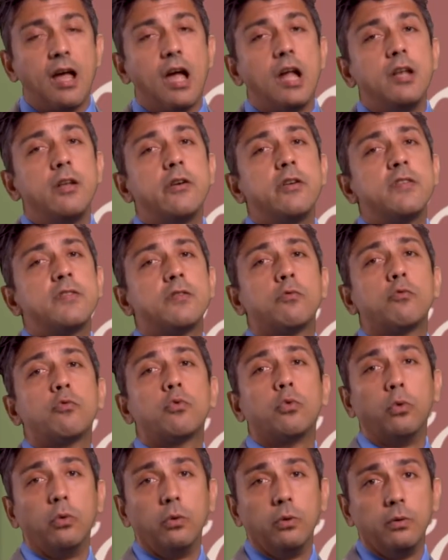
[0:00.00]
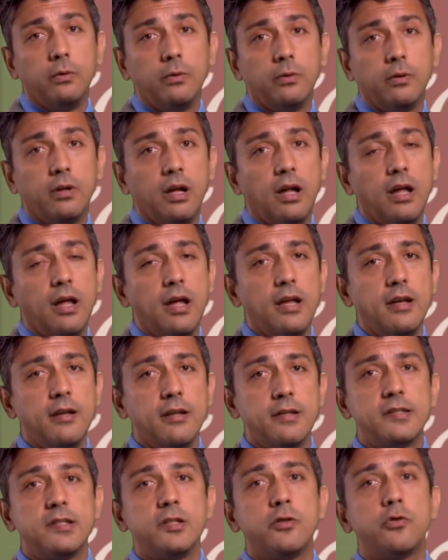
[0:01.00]
And there is a rule in
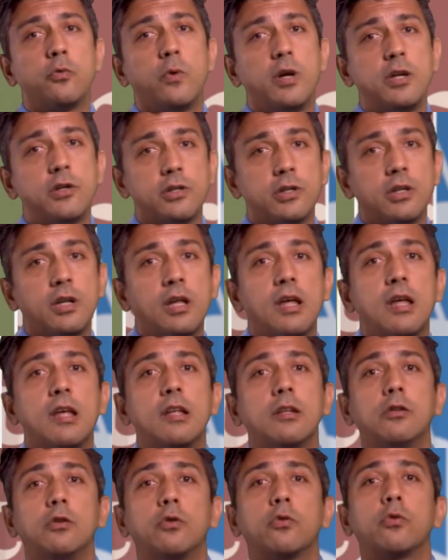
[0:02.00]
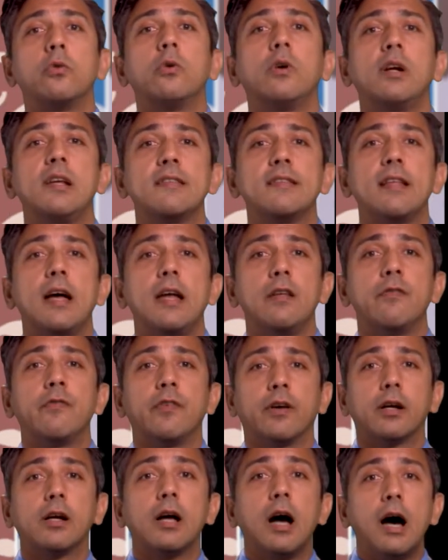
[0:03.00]
this situation. The rule is that
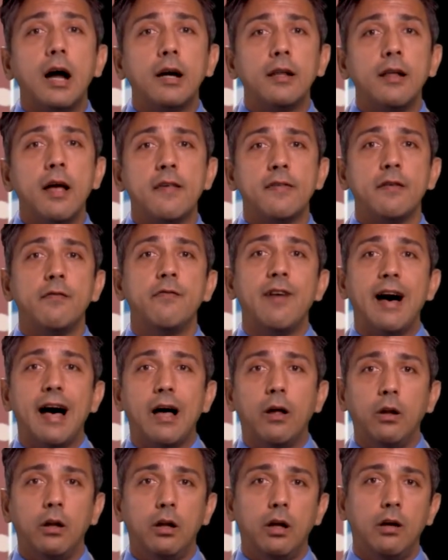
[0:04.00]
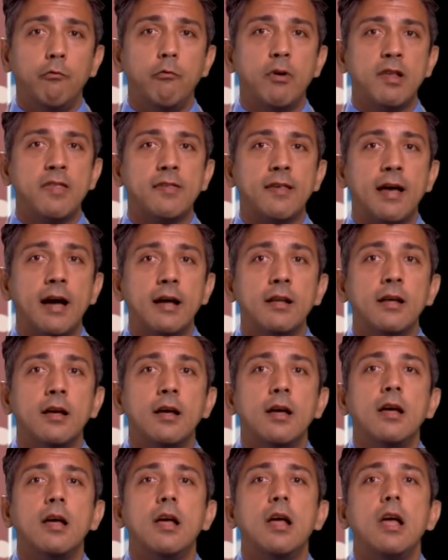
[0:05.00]
if a card has a vowel on one side,
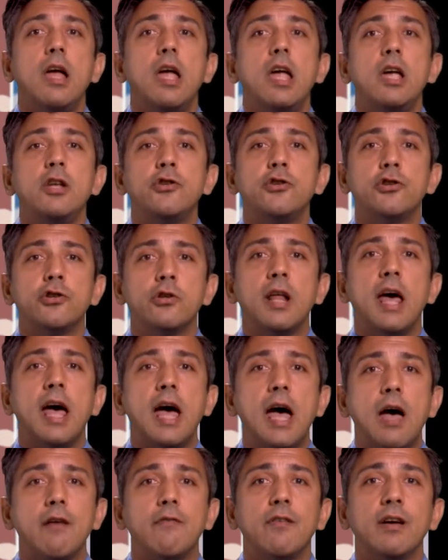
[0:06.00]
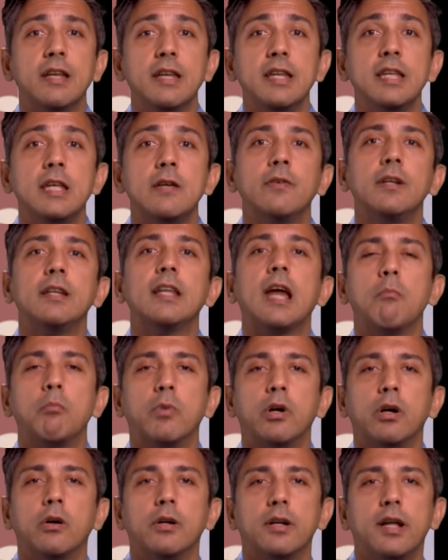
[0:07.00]
it should have an even
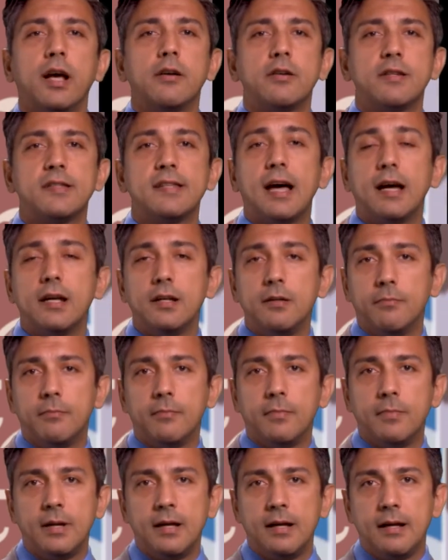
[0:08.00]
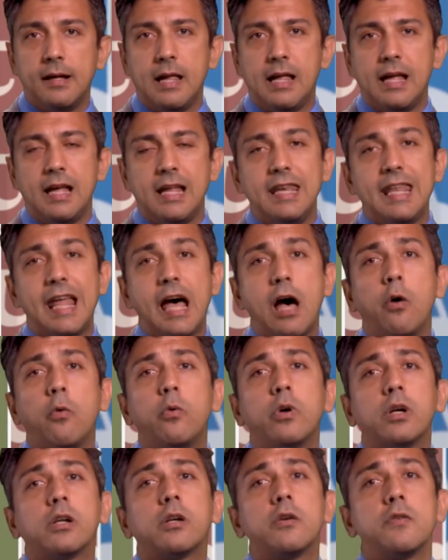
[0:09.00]
number on the other side. Now
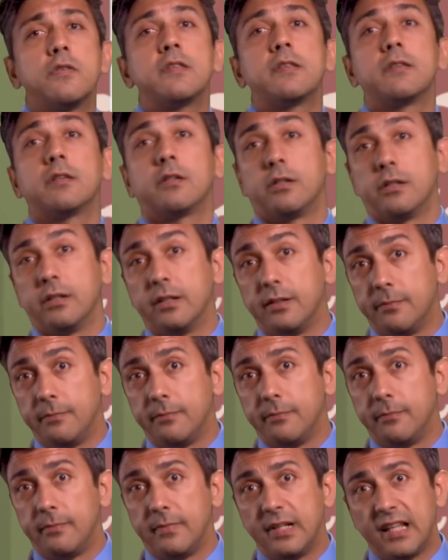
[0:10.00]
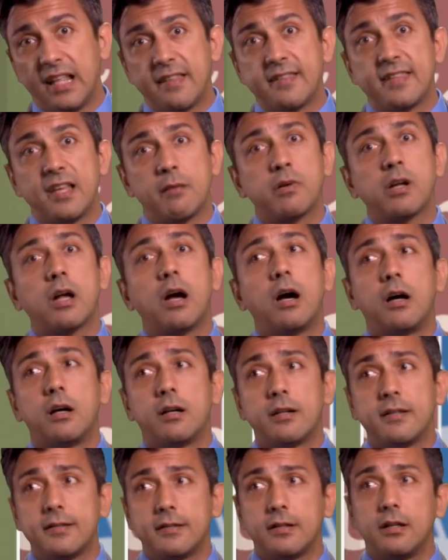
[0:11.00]
we're concerned that some
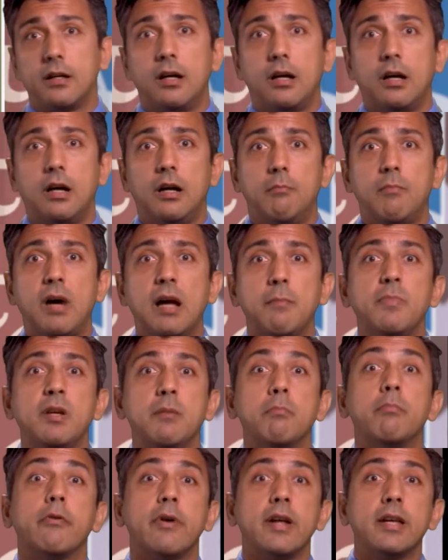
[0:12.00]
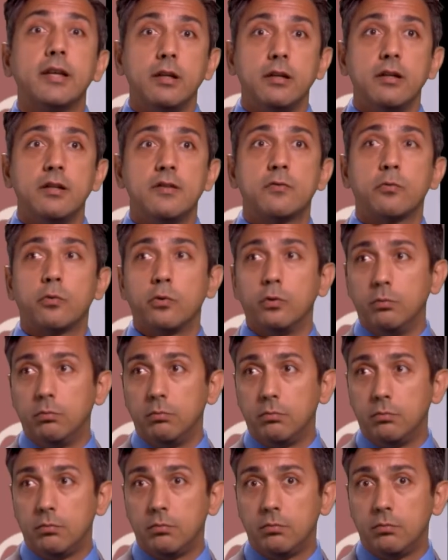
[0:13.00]
cards might be breaking this rule.